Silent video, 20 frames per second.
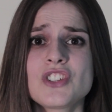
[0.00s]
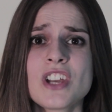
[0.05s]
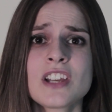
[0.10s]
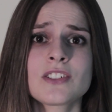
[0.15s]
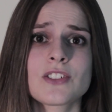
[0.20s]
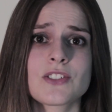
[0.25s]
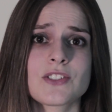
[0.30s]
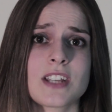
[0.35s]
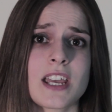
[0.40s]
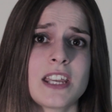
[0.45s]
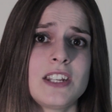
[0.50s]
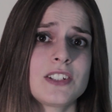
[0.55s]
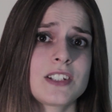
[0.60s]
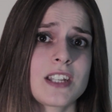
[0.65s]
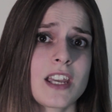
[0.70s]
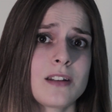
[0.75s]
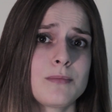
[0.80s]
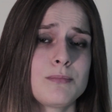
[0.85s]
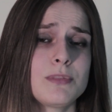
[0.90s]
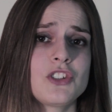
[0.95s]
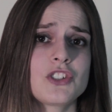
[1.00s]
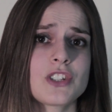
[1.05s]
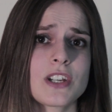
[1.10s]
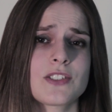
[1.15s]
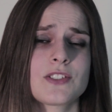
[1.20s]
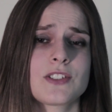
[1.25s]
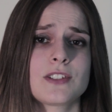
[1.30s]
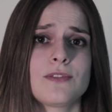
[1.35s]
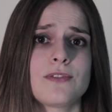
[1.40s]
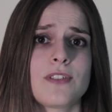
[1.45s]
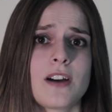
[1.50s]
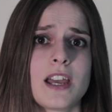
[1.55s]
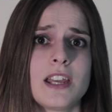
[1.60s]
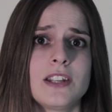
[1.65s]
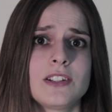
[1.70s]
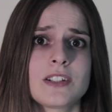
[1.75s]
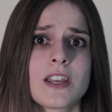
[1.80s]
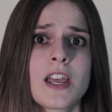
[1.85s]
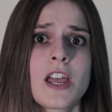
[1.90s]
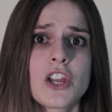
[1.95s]
genocide can be
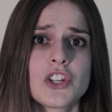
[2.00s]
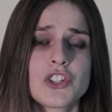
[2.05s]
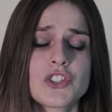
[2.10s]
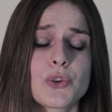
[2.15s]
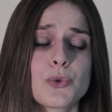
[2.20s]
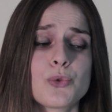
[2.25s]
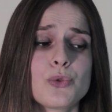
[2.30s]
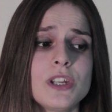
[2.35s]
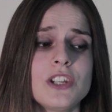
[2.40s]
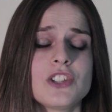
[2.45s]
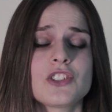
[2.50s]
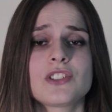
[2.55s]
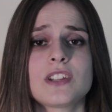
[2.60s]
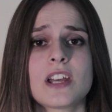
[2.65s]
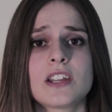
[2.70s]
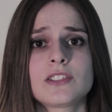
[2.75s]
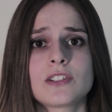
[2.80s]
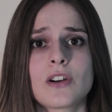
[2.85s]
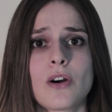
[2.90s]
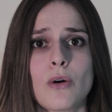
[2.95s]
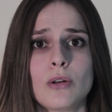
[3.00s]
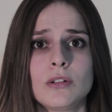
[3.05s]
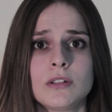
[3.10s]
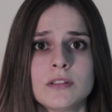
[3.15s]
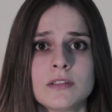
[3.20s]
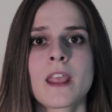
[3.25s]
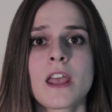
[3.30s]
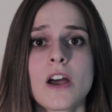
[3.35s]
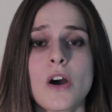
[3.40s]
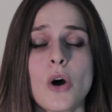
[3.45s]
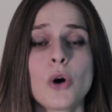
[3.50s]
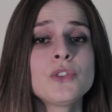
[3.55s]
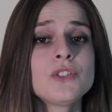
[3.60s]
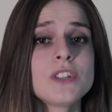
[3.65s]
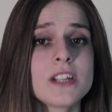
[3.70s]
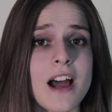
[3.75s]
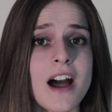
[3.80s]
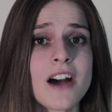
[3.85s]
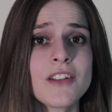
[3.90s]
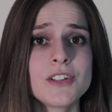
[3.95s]
justified to reach that goal. On
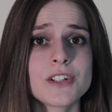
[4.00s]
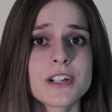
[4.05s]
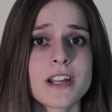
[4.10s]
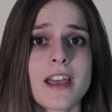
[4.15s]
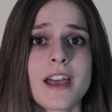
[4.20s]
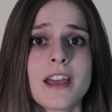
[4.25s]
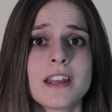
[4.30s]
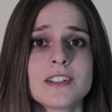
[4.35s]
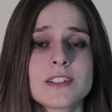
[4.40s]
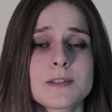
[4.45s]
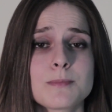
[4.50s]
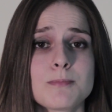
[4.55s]
the other hand,